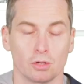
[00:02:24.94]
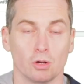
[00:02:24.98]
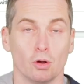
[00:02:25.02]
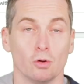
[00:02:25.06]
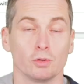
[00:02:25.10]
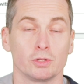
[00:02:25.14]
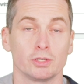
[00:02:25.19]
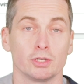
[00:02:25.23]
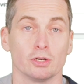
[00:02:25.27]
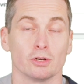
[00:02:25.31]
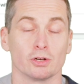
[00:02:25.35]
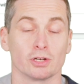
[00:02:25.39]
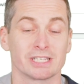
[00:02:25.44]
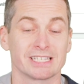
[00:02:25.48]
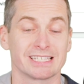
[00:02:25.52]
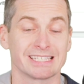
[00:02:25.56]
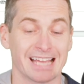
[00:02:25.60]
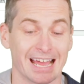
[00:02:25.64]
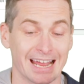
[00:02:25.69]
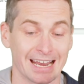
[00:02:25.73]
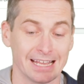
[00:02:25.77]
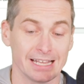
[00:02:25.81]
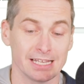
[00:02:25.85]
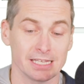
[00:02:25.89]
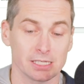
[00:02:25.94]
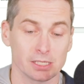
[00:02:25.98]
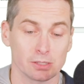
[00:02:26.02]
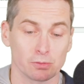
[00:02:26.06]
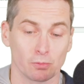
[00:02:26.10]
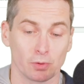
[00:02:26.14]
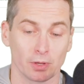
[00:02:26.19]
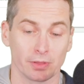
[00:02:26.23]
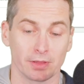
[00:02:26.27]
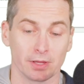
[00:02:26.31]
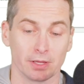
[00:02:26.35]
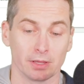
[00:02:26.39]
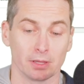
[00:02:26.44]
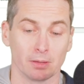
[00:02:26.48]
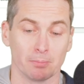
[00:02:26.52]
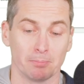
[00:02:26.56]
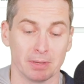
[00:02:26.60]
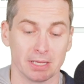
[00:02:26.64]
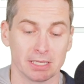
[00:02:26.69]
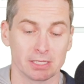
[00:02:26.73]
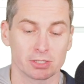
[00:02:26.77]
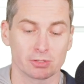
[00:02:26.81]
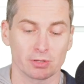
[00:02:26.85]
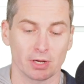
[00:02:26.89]
Go to your settings within the
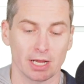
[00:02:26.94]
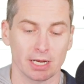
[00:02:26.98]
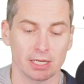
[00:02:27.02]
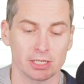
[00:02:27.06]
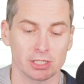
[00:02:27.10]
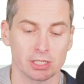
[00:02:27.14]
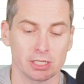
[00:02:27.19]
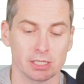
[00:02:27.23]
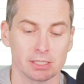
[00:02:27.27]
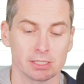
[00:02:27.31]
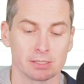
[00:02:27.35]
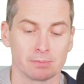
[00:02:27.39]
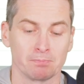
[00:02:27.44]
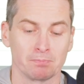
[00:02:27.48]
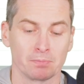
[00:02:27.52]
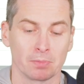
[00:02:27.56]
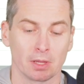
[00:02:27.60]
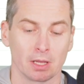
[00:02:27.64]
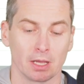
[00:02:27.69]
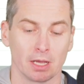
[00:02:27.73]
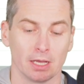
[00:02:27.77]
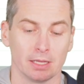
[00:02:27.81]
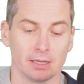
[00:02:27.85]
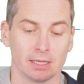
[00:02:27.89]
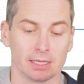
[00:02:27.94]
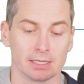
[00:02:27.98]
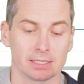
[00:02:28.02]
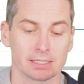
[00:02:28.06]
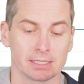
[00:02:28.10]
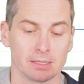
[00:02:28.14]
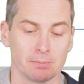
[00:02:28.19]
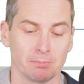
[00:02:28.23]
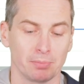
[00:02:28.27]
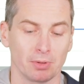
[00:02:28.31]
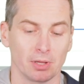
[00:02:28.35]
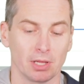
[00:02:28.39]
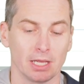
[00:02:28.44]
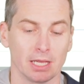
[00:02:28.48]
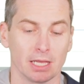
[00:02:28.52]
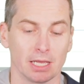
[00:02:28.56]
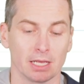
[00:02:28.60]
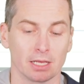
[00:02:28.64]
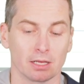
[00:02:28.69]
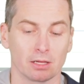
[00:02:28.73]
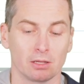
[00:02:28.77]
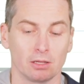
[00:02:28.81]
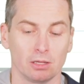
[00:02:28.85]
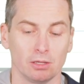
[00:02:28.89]
bid strategies, and then simply
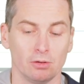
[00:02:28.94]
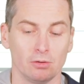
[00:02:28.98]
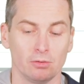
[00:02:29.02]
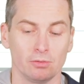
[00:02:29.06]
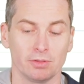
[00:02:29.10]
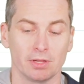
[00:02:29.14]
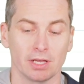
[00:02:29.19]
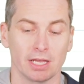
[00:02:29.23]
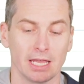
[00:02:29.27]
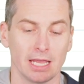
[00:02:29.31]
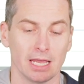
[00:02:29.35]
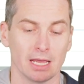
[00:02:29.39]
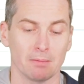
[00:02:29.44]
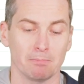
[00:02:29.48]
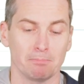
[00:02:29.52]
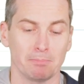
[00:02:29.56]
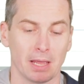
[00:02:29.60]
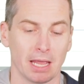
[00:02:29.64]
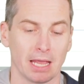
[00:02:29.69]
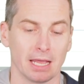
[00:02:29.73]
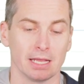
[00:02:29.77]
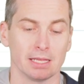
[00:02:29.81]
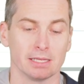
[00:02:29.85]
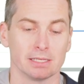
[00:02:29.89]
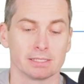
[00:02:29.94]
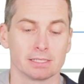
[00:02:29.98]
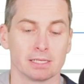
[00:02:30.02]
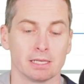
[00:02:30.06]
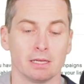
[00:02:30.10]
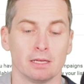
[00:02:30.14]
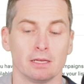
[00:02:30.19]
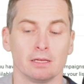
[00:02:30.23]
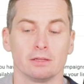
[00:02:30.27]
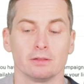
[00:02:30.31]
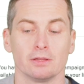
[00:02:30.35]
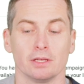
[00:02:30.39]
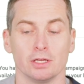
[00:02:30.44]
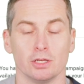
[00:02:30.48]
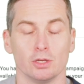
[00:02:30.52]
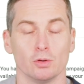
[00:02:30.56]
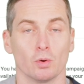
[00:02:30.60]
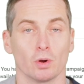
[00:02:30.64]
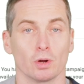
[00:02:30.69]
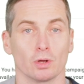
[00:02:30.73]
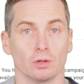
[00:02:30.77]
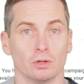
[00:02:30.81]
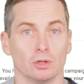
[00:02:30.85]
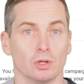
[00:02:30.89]
include the campaigns that you
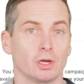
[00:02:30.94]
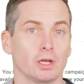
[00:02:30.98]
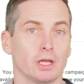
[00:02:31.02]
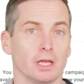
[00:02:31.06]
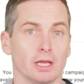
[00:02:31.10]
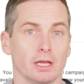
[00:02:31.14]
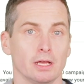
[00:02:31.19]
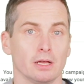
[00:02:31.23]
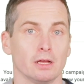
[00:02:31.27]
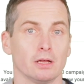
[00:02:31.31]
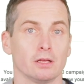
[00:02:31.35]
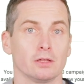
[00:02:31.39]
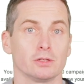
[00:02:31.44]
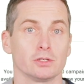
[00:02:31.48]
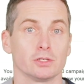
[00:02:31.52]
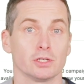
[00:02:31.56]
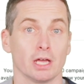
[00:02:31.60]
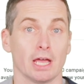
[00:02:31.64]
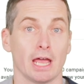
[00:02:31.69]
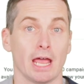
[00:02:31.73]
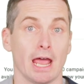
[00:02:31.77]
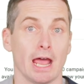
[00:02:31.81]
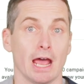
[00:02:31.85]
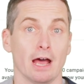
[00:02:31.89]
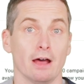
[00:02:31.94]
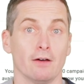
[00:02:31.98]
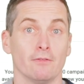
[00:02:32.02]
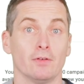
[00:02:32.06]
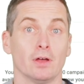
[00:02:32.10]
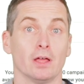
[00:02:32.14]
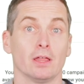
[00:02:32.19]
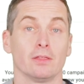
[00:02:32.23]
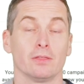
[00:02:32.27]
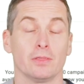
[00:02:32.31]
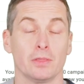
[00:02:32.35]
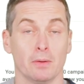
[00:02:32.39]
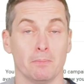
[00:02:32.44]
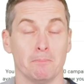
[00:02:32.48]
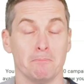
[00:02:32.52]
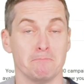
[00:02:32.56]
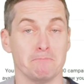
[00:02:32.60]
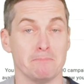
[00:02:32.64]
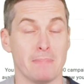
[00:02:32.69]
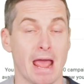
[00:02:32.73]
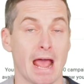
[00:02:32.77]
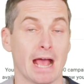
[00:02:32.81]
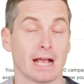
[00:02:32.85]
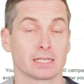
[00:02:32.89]
are looking to have the
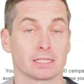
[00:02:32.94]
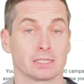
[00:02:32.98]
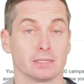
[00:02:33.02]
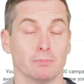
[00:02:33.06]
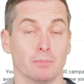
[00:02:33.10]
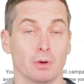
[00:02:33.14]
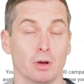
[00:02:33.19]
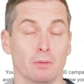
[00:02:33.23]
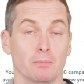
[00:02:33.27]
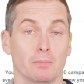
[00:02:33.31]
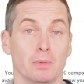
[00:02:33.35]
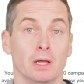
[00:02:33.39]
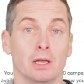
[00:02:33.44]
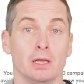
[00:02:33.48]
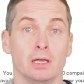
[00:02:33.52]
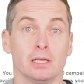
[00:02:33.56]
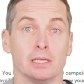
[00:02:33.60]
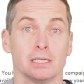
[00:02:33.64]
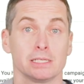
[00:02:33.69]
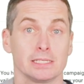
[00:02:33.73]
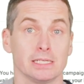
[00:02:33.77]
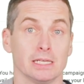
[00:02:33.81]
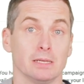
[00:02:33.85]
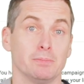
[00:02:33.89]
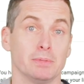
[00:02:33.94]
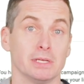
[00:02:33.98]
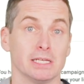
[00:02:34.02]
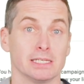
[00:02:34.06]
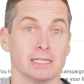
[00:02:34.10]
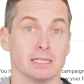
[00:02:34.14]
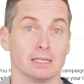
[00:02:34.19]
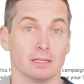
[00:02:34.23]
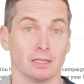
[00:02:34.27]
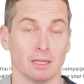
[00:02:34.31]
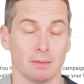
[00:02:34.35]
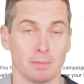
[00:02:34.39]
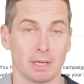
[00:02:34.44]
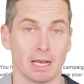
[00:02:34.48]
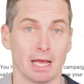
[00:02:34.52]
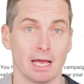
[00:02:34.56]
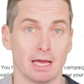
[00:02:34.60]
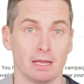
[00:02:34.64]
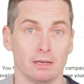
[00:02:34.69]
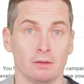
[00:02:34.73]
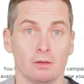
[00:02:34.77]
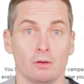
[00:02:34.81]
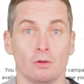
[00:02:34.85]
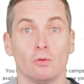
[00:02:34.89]
maximum CPC limit
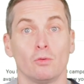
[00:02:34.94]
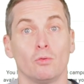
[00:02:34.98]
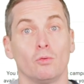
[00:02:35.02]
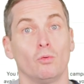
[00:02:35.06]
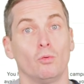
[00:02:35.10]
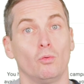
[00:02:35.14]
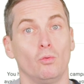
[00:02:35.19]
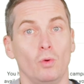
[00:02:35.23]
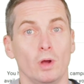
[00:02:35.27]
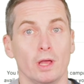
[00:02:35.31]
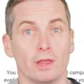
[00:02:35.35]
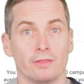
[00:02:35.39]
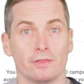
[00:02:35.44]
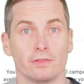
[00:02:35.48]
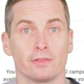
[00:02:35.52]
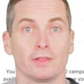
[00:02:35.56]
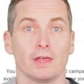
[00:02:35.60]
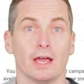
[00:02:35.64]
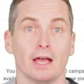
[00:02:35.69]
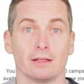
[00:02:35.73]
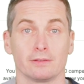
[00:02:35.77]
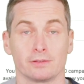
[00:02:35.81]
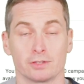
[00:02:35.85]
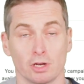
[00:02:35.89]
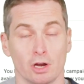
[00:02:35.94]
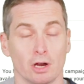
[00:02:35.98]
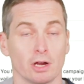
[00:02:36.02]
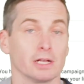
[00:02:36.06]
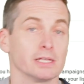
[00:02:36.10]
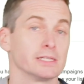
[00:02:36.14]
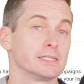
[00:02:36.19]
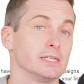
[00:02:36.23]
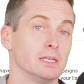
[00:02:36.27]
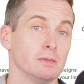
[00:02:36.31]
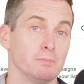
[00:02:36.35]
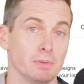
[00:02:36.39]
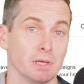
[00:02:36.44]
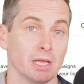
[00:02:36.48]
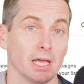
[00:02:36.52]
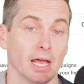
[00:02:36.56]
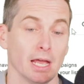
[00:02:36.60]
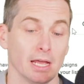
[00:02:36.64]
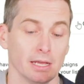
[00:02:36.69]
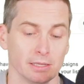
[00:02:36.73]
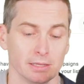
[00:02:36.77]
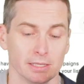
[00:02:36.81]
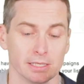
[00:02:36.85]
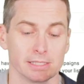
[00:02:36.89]
on with that Target
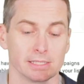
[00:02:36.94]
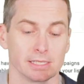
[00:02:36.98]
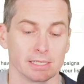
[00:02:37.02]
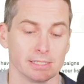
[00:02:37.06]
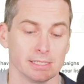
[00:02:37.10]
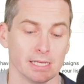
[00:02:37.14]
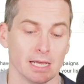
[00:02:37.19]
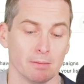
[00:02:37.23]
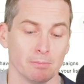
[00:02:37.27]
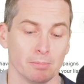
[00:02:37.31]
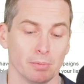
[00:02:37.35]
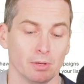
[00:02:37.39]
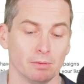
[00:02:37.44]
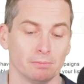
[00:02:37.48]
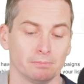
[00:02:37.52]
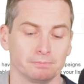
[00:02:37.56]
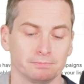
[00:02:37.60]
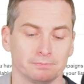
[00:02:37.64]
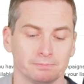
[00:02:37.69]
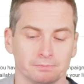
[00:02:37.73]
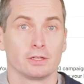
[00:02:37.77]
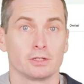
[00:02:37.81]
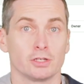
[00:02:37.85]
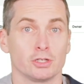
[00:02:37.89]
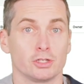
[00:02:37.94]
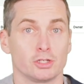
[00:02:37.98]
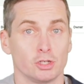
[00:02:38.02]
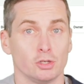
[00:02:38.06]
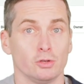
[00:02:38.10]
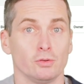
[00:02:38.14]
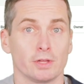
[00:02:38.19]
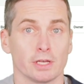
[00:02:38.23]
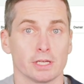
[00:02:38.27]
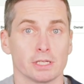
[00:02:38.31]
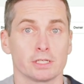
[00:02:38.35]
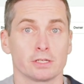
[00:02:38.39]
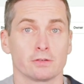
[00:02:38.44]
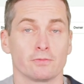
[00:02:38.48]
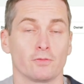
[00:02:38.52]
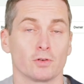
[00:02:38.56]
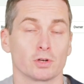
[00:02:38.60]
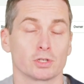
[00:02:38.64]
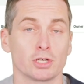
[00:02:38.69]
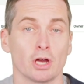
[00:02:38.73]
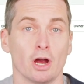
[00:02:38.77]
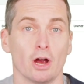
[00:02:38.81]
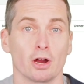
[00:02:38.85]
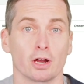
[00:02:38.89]
CPA in this example. To do this for
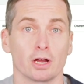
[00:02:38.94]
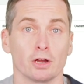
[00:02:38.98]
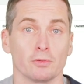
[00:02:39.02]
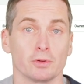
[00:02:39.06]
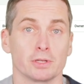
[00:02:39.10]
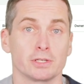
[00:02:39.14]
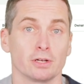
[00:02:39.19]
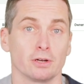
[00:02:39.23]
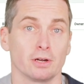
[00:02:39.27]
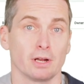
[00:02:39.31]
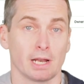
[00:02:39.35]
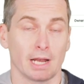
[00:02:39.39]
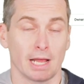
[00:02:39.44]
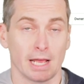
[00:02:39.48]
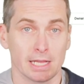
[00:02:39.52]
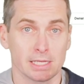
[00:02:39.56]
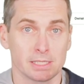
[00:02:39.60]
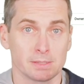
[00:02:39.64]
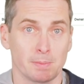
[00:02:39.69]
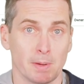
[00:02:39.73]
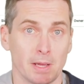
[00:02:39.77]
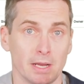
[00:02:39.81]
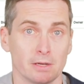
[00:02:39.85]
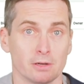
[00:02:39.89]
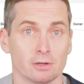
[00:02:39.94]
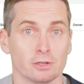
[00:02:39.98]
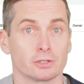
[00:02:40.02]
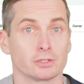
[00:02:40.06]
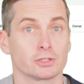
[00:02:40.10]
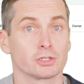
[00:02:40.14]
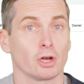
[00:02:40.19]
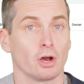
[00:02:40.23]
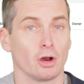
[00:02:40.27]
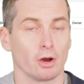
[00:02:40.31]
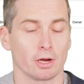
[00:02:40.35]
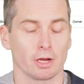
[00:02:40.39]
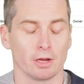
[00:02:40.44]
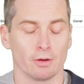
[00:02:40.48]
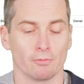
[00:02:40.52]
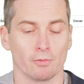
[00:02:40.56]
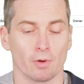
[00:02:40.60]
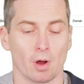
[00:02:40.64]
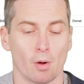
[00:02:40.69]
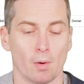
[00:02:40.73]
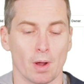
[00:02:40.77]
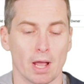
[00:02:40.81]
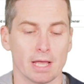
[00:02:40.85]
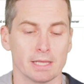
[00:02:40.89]
Target Return on Ad Spend or Target
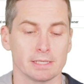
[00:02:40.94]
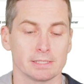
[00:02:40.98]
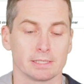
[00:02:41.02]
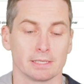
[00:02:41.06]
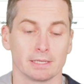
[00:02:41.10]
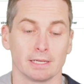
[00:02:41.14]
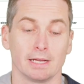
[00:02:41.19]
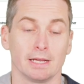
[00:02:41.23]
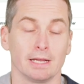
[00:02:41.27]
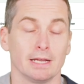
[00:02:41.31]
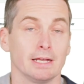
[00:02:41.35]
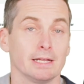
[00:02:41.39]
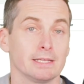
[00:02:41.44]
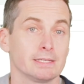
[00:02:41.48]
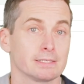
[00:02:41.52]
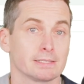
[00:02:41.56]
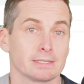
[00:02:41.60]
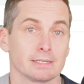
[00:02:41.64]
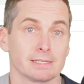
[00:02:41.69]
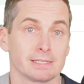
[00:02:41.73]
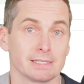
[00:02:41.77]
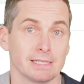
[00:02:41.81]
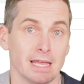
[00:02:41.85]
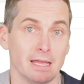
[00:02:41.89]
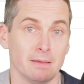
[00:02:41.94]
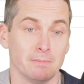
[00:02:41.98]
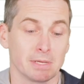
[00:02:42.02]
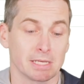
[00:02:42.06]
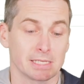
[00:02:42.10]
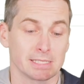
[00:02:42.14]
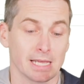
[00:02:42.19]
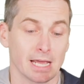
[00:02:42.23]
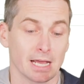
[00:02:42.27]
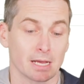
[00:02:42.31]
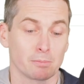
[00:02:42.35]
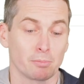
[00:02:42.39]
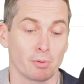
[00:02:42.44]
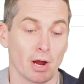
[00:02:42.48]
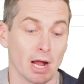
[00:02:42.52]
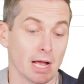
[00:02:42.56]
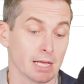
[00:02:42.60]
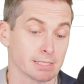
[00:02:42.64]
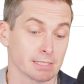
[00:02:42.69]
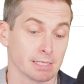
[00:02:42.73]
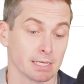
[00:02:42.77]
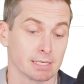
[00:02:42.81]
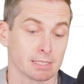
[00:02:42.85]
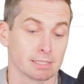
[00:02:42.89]
ROAS, it's the same exact
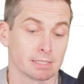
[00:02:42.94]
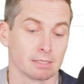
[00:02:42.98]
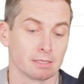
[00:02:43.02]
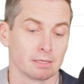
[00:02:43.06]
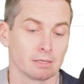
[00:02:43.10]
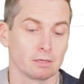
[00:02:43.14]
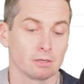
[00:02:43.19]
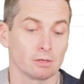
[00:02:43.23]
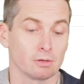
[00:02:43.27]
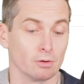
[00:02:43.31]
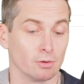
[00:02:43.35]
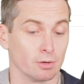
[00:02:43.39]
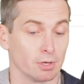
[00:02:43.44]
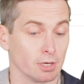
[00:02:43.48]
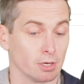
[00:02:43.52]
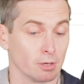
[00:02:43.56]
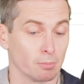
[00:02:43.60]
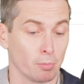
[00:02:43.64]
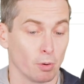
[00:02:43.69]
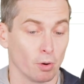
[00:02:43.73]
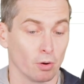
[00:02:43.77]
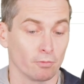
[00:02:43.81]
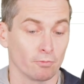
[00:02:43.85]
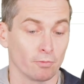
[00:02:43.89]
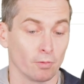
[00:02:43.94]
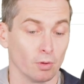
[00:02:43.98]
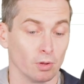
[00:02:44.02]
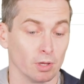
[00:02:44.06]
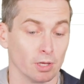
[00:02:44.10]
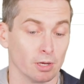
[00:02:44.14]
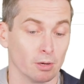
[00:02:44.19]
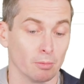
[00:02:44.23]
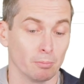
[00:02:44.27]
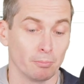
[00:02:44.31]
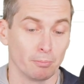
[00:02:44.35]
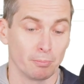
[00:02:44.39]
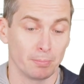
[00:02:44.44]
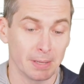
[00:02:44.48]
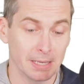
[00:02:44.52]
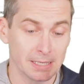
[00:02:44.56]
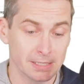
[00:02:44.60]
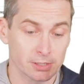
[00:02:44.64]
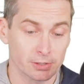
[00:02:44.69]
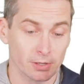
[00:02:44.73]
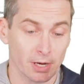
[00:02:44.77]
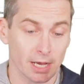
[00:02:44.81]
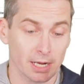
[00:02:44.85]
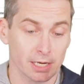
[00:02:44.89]
process. Go to your portfolio bid
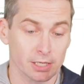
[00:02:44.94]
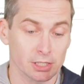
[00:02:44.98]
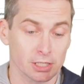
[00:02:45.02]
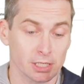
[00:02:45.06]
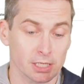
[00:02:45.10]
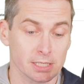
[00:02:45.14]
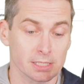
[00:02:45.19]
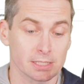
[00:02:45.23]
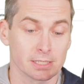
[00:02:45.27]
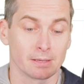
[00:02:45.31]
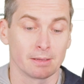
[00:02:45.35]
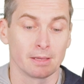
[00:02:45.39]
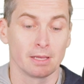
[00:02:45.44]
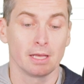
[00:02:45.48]
strategies,